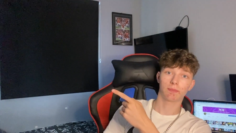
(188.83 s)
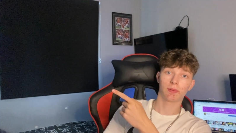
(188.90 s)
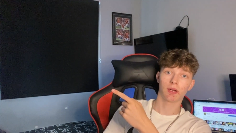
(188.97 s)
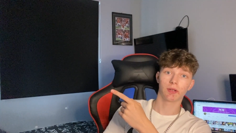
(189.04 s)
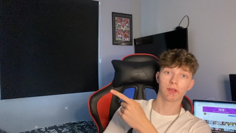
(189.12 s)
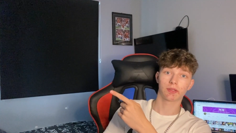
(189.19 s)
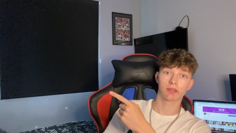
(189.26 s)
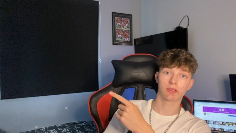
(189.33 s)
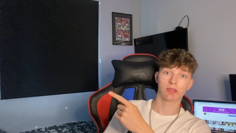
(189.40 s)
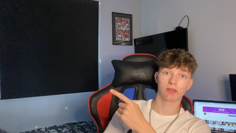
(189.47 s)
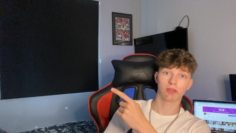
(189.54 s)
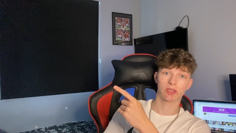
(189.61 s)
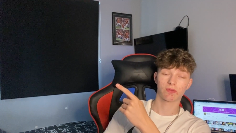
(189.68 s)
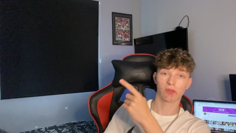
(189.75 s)
posts,
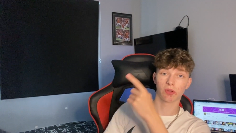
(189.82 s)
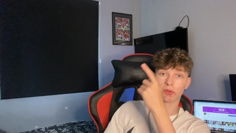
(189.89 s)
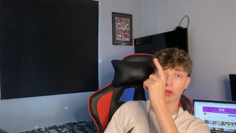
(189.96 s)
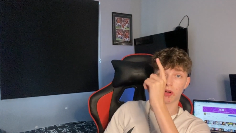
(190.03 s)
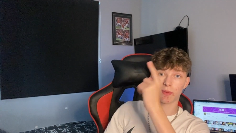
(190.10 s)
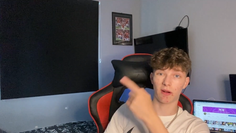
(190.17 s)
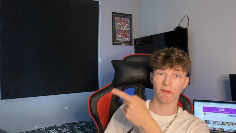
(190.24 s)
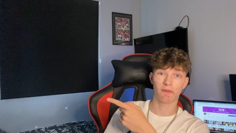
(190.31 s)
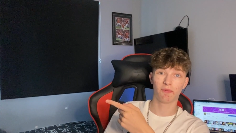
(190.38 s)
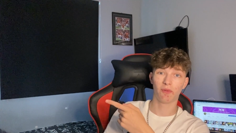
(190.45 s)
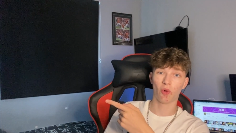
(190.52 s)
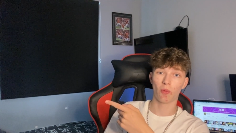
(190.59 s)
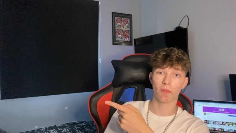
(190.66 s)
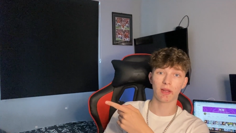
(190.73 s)
this reel got about
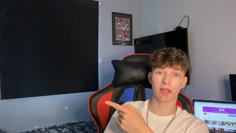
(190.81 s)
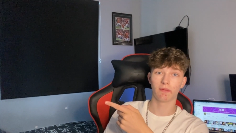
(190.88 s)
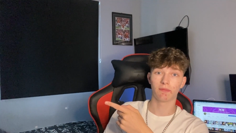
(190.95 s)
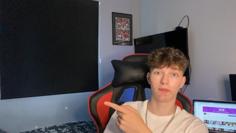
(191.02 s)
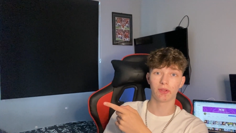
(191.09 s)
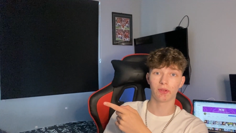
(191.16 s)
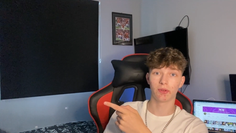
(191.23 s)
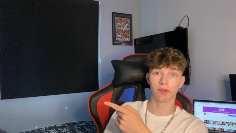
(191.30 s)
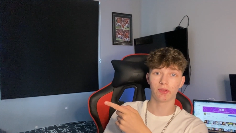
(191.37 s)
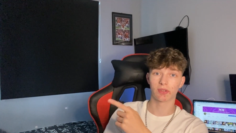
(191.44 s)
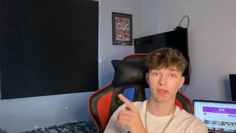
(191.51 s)
4 million views,